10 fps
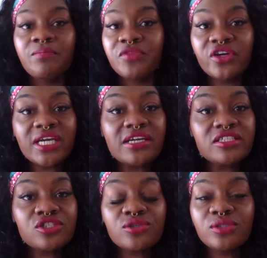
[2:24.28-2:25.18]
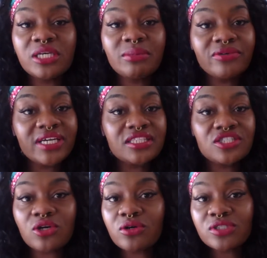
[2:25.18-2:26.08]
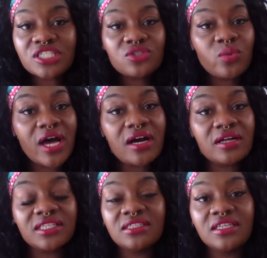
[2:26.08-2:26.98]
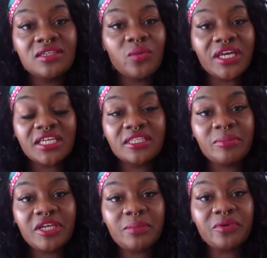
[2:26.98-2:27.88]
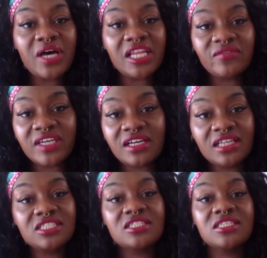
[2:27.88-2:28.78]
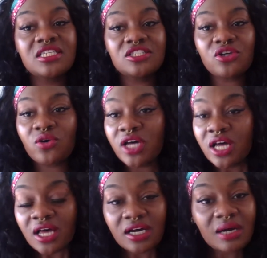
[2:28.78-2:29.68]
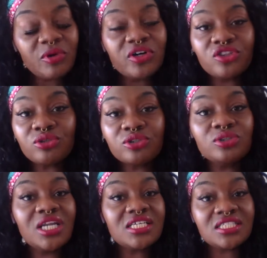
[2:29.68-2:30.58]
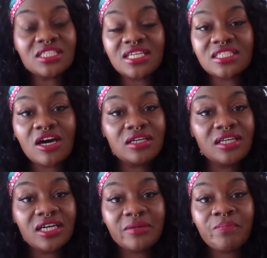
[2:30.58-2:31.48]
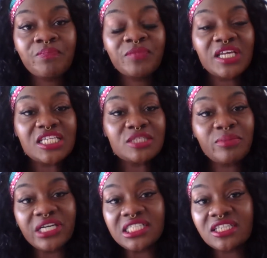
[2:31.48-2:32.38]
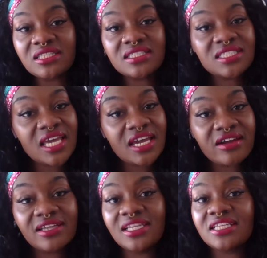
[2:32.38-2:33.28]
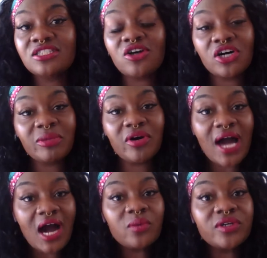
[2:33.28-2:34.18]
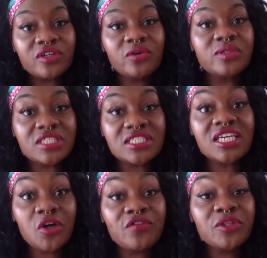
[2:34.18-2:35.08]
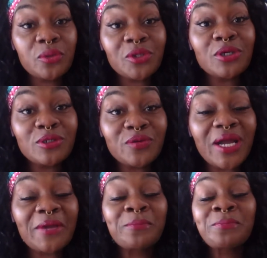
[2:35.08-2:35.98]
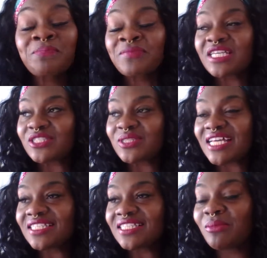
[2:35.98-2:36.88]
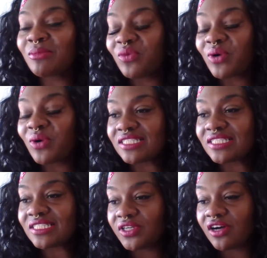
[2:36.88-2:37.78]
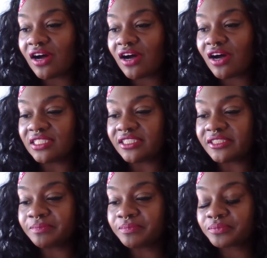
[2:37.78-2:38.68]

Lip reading: you're here to liberate souls as well and awaken the people, elevate consciousness. So come on through, let's huddle up, let's braid each other's hair, and let's talk about how we're going to take over the world, right? So that's some of what is going on here.